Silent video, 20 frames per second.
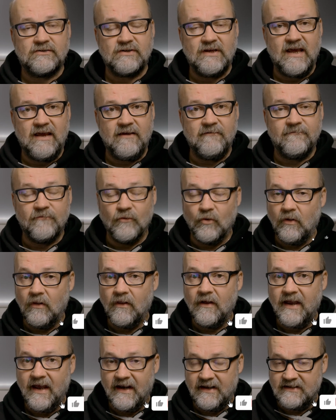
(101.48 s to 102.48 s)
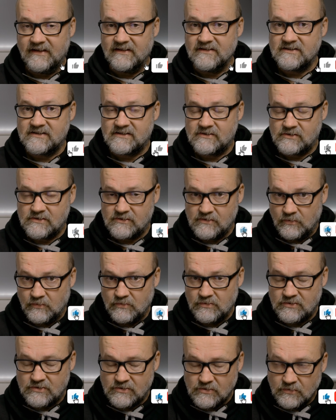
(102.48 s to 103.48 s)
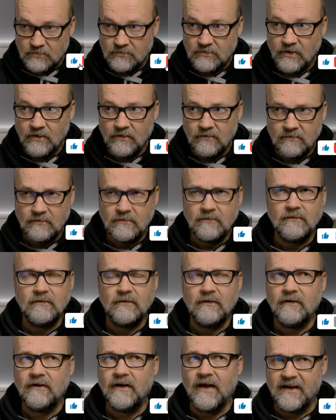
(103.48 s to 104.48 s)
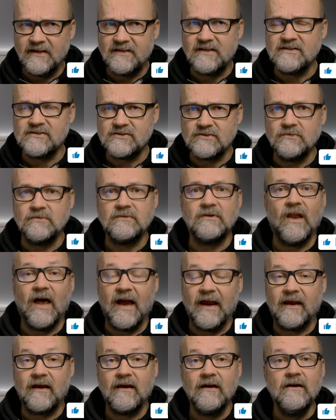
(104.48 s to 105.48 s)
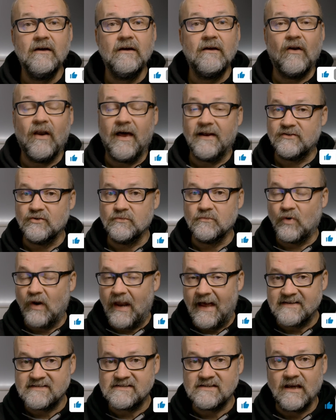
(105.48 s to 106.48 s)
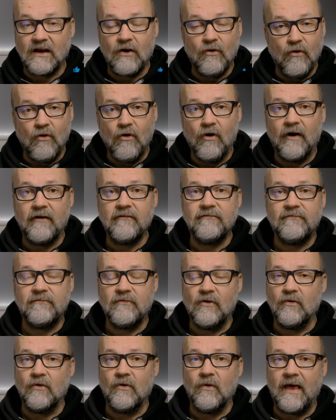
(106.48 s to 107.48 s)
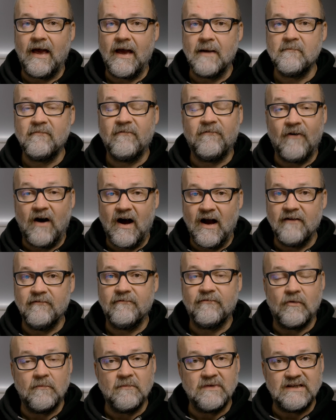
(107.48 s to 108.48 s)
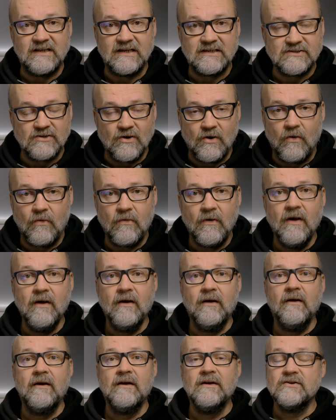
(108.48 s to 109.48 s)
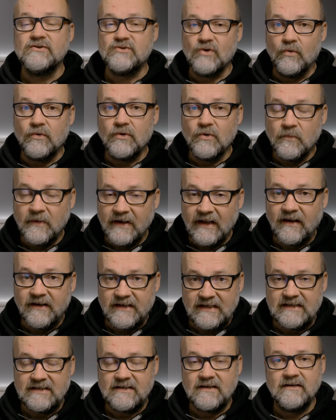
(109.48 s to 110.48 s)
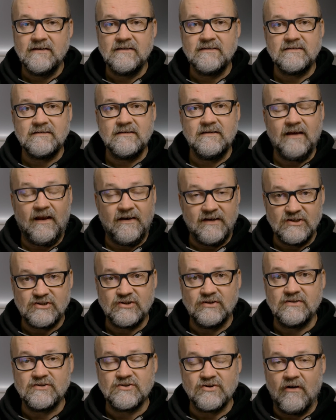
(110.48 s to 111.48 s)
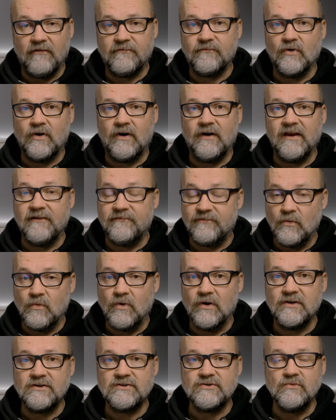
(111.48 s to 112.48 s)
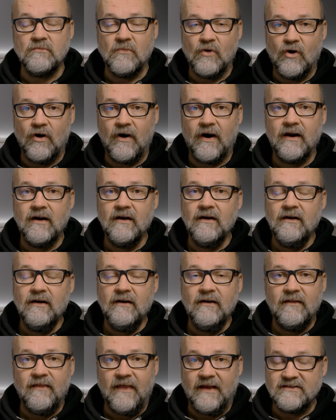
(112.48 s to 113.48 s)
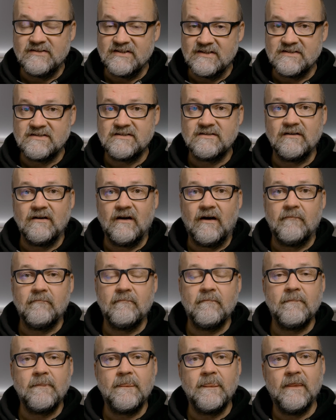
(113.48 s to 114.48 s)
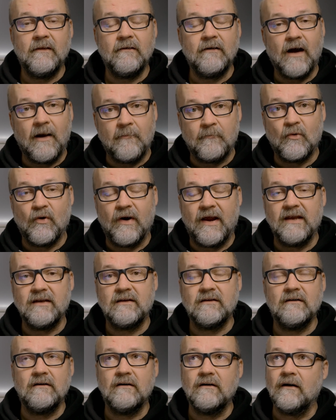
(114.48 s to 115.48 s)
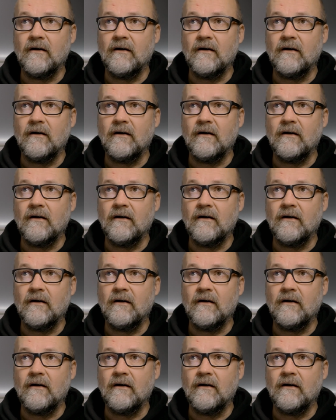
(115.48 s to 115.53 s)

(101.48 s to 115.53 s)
a full editing su suit, editing suit like Lightroom Classic or Photolab 5 from DxO. So you will need additional software if you want to do more than just uh, upgrade, uh,